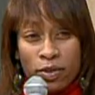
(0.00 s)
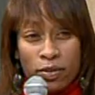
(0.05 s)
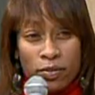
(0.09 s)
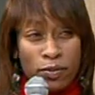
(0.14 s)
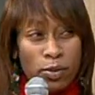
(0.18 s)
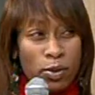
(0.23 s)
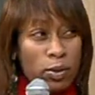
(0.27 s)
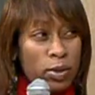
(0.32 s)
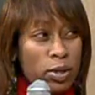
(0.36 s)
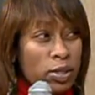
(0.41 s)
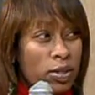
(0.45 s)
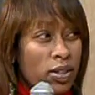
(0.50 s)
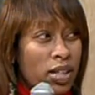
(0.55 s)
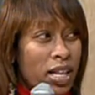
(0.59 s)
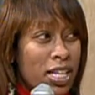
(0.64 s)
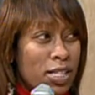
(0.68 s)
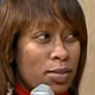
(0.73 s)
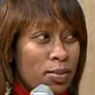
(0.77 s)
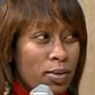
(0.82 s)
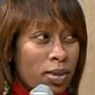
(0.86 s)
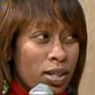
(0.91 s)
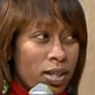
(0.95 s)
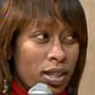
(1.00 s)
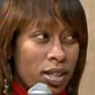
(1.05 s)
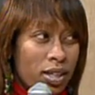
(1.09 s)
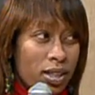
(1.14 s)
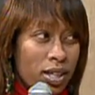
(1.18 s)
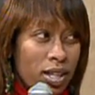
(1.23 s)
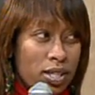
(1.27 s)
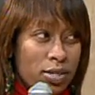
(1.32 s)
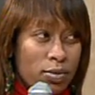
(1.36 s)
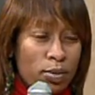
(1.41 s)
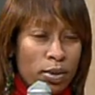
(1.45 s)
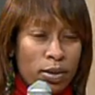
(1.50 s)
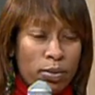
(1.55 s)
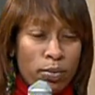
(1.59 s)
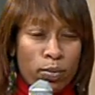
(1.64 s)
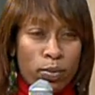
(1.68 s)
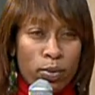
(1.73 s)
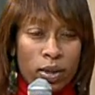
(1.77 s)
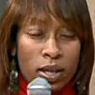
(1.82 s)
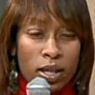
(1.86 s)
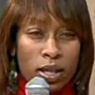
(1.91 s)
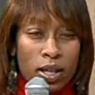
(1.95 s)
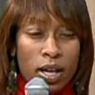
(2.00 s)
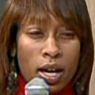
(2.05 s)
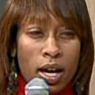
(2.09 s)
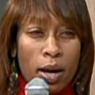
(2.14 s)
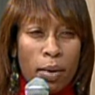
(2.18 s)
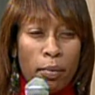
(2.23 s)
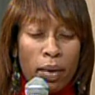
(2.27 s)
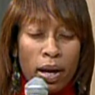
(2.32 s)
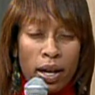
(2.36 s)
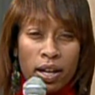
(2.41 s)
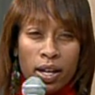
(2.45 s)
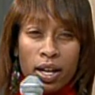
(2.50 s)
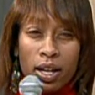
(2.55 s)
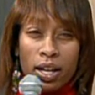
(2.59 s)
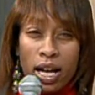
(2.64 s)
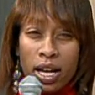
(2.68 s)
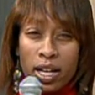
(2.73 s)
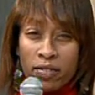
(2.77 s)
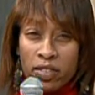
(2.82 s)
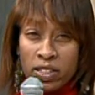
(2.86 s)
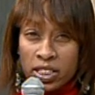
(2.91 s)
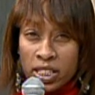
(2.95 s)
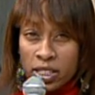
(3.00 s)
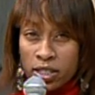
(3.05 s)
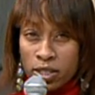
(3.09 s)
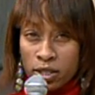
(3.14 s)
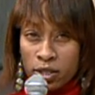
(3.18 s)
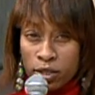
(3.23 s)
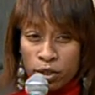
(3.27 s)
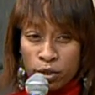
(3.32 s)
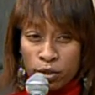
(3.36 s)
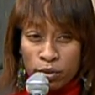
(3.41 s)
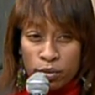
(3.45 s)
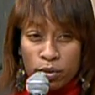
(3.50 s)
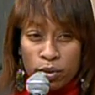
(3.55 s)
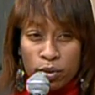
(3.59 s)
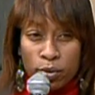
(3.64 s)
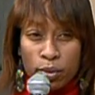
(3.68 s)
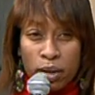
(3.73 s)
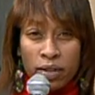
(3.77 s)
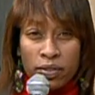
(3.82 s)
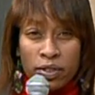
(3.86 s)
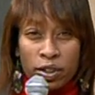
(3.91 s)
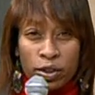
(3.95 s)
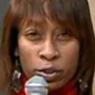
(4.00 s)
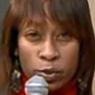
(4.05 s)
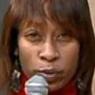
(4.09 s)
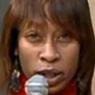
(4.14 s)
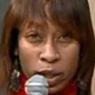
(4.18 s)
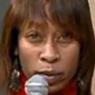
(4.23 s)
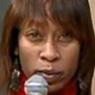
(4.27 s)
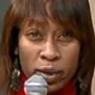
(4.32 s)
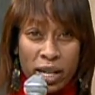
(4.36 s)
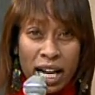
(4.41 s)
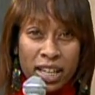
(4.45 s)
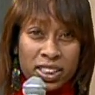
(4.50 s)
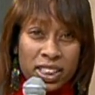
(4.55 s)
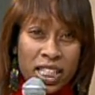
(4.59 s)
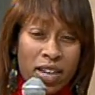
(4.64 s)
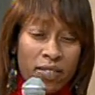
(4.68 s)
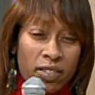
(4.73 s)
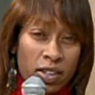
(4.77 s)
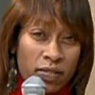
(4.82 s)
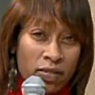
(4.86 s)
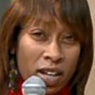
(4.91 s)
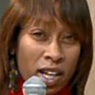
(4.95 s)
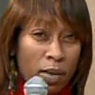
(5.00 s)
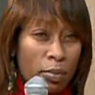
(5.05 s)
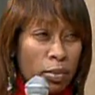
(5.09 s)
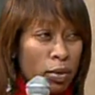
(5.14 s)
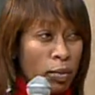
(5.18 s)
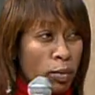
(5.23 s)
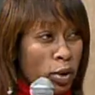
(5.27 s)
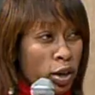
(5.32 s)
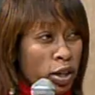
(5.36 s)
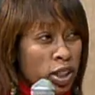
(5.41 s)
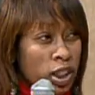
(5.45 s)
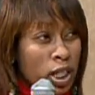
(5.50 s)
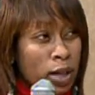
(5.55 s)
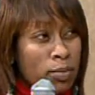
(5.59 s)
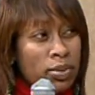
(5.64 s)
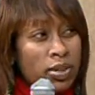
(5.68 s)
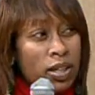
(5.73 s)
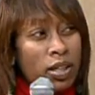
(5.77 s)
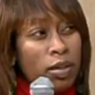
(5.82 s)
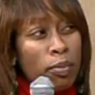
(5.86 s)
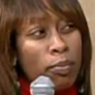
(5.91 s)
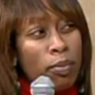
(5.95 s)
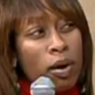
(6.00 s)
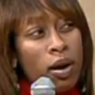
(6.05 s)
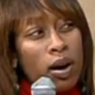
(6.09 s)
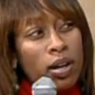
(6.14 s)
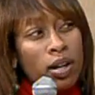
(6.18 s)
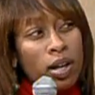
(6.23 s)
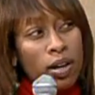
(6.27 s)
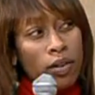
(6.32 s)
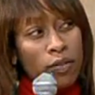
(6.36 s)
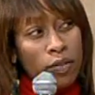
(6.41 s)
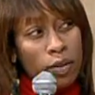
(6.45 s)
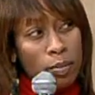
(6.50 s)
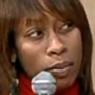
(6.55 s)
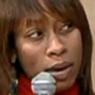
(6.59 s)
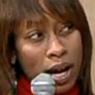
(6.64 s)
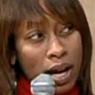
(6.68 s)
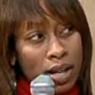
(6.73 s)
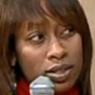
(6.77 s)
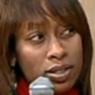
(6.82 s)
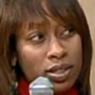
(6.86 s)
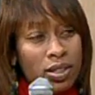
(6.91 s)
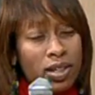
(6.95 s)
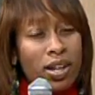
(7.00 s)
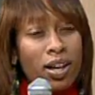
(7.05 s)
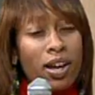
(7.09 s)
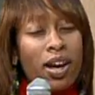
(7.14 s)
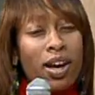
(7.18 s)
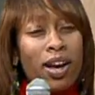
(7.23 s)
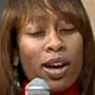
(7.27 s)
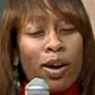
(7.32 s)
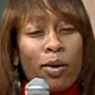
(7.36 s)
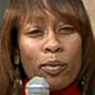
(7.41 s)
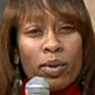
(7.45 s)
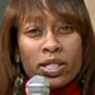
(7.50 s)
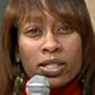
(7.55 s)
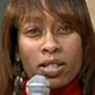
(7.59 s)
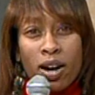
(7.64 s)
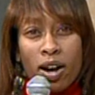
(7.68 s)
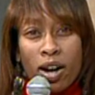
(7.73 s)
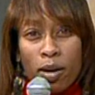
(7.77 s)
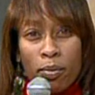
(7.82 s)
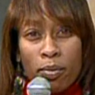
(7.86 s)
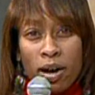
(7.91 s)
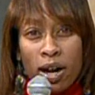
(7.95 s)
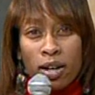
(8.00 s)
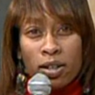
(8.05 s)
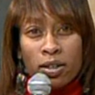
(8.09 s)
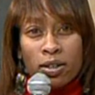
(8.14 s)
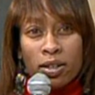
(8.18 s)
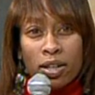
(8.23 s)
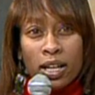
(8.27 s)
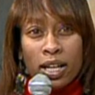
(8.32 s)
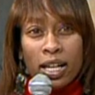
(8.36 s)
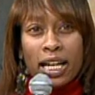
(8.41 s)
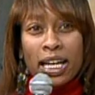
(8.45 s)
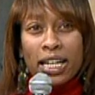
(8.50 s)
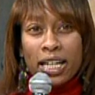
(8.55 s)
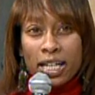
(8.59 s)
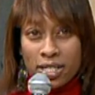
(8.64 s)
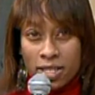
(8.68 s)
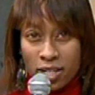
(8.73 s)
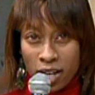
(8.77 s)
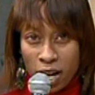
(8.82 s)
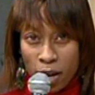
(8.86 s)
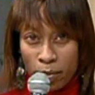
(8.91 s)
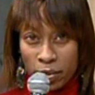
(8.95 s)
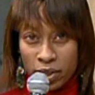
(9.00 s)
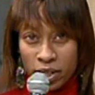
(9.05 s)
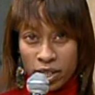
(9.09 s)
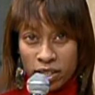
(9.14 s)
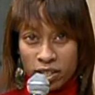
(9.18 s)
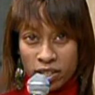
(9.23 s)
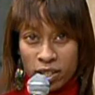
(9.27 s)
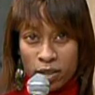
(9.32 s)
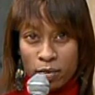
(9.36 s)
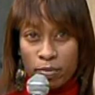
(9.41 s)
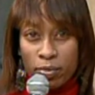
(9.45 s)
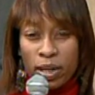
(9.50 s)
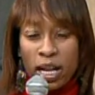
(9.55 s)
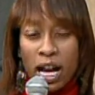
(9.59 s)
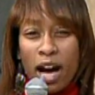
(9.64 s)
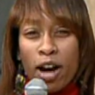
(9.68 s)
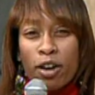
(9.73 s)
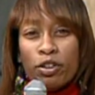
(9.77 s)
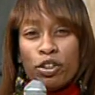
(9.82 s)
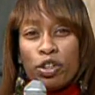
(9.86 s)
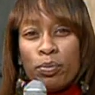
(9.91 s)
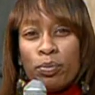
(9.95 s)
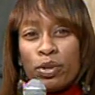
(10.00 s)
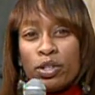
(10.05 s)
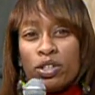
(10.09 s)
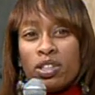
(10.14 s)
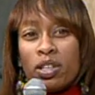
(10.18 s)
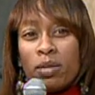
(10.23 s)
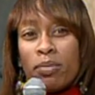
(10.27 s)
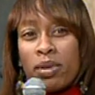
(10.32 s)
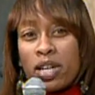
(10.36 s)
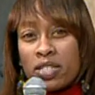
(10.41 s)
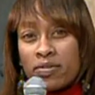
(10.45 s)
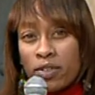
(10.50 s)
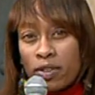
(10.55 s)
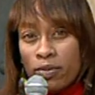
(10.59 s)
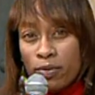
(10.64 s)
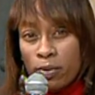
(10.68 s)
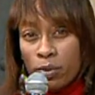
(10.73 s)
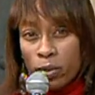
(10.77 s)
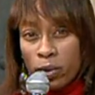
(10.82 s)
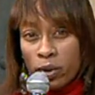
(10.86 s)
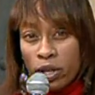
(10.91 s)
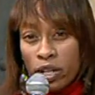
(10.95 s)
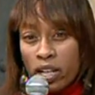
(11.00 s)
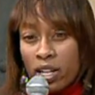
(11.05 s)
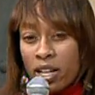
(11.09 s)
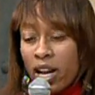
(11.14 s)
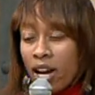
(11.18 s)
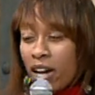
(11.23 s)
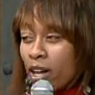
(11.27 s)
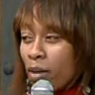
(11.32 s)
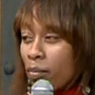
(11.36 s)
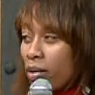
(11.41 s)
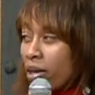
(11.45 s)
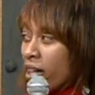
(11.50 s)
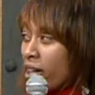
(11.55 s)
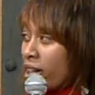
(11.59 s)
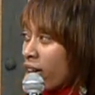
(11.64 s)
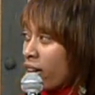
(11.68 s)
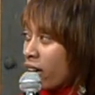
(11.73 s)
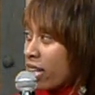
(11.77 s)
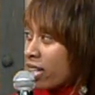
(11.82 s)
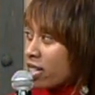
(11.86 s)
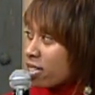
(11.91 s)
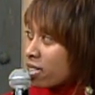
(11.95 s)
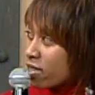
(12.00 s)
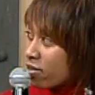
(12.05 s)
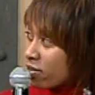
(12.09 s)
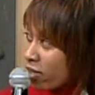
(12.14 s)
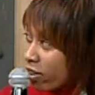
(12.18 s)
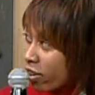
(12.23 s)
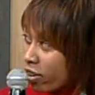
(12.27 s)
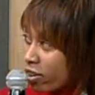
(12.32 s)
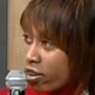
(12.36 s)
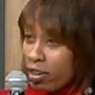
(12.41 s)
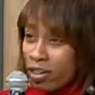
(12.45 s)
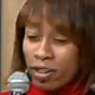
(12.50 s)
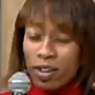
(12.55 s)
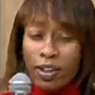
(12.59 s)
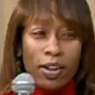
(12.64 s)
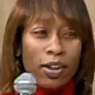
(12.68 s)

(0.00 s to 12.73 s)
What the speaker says: foot forward. So that's one of the things we pay a lot of attention to through Ethnic Wing. We actually have development workshops that are part of the pageant. And we talk about it is a competition, but how do you put your best foot forward? You're not competing against Lovern